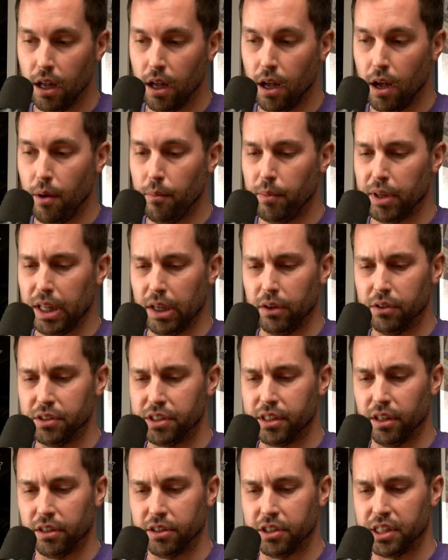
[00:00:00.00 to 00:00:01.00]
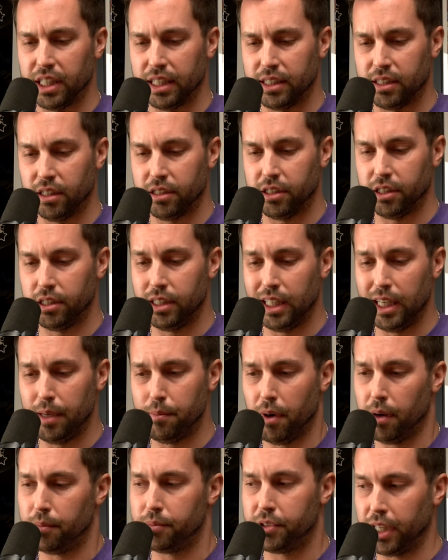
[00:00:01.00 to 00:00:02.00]
But there was still just like such a deep
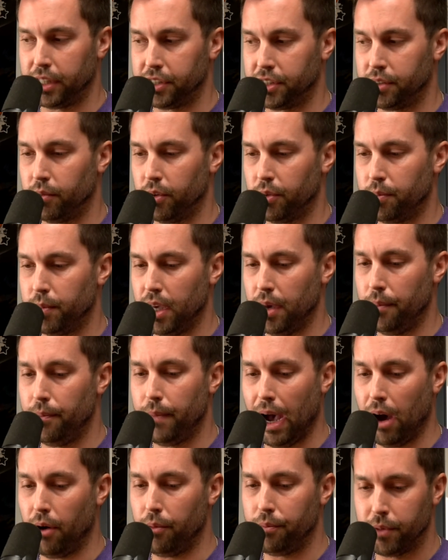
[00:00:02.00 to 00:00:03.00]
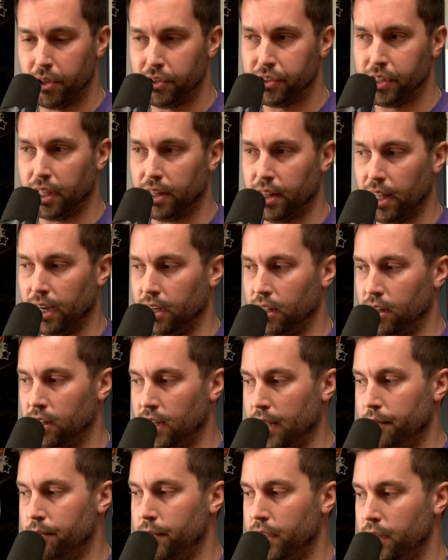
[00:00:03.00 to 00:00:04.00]
obsession with me about music that it
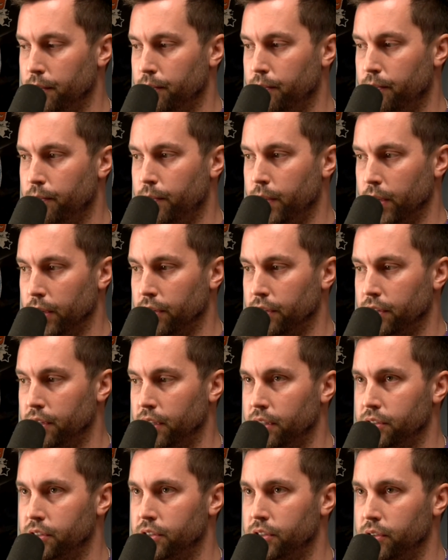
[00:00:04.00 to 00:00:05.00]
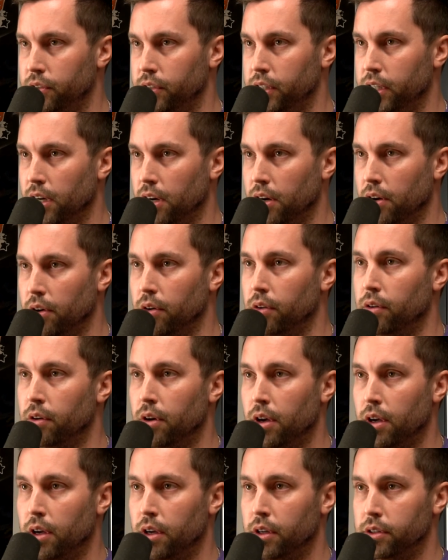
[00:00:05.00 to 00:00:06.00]
led me to build a studio,
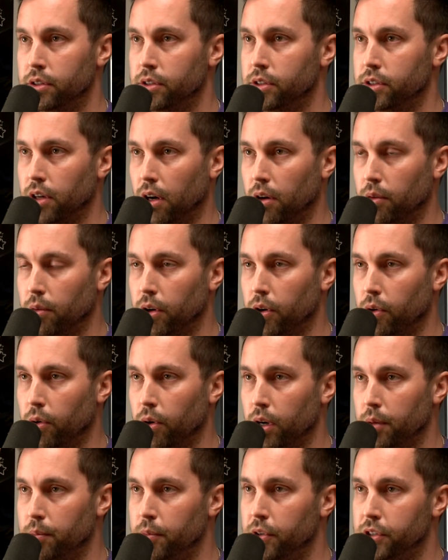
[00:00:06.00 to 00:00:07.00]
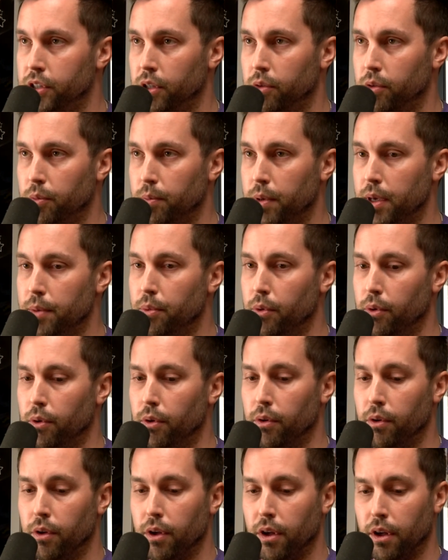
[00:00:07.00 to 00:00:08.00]
start recording music with
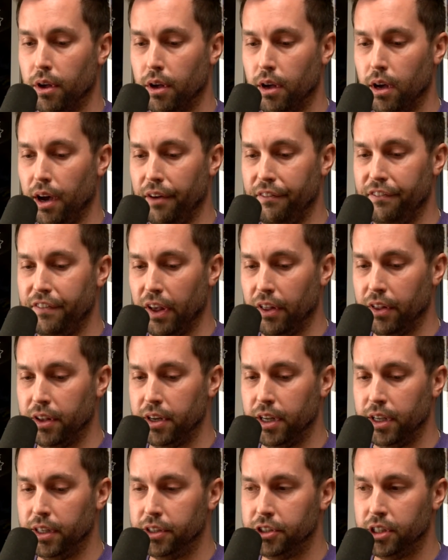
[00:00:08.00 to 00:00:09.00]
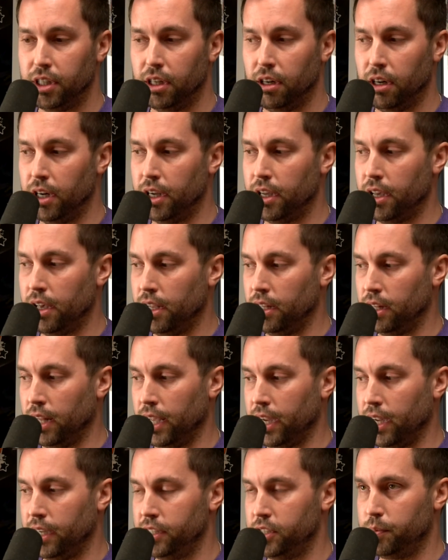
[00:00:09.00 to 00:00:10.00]
people. I fell into engineering, and
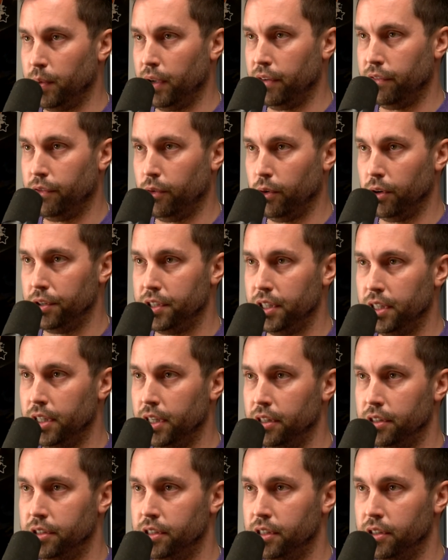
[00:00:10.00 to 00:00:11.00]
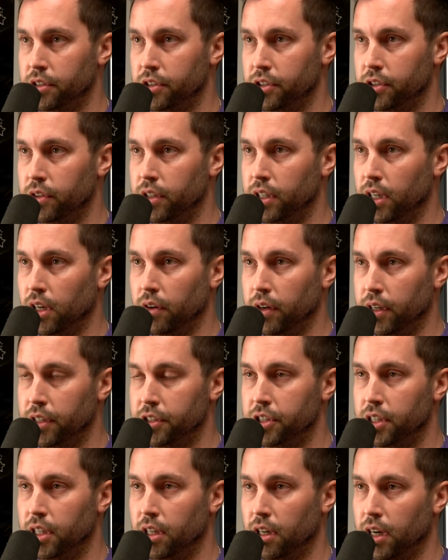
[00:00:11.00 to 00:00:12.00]
like I spent 14 years in a studio
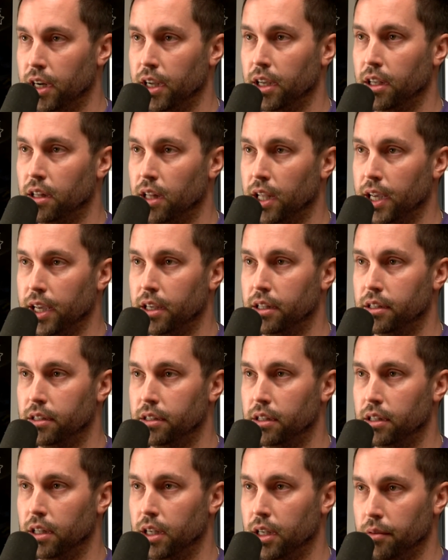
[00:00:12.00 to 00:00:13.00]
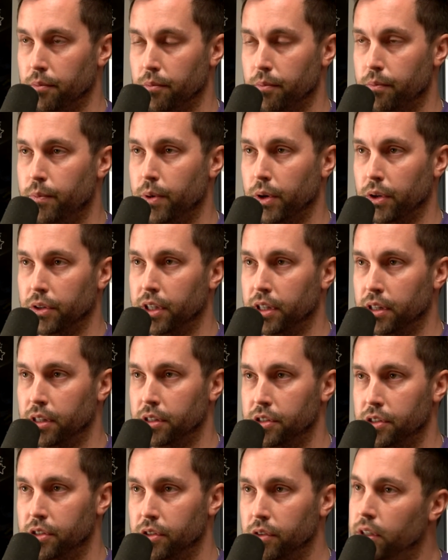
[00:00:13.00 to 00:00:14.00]
engineering, like, and building the
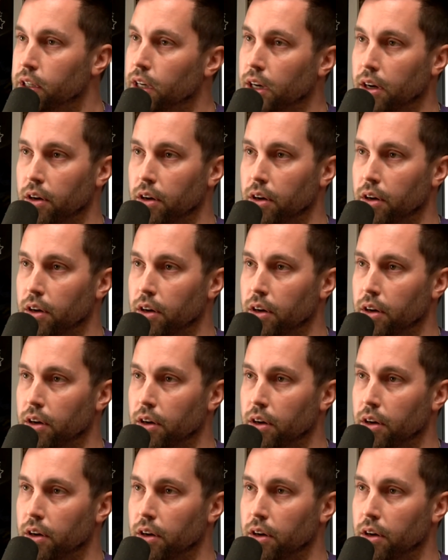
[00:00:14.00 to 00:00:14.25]
studio.